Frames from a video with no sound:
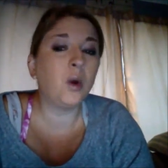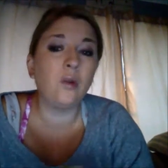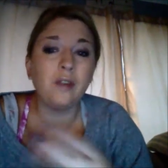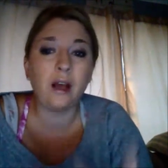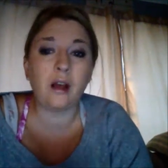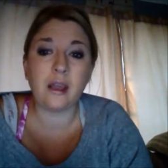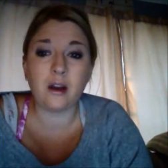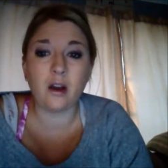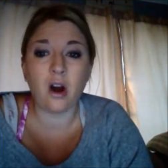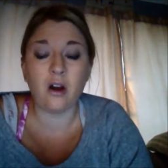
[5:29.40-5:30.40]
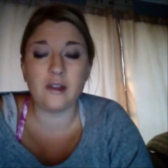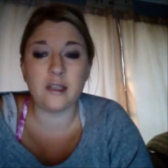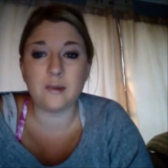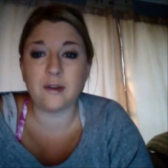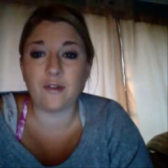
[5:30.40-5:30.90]
Hopefully, I'll get a call
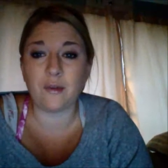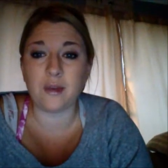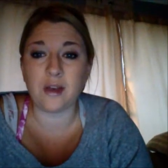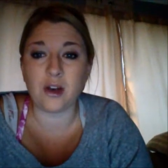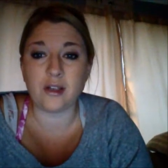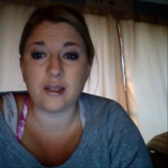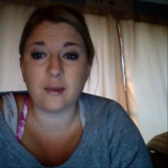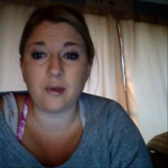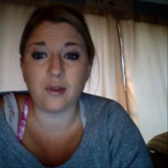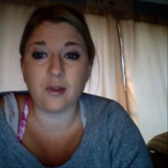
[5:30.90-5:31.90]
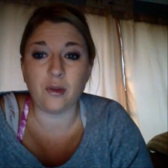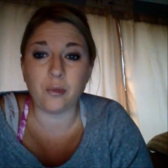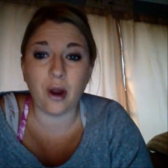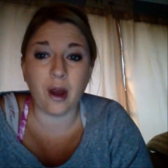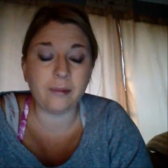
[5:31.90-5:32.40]
this week from the nurse about the
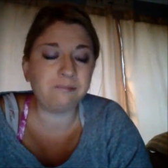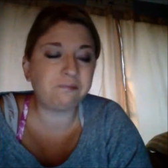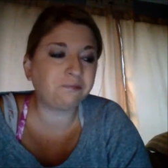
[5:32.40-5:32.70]
Lupron.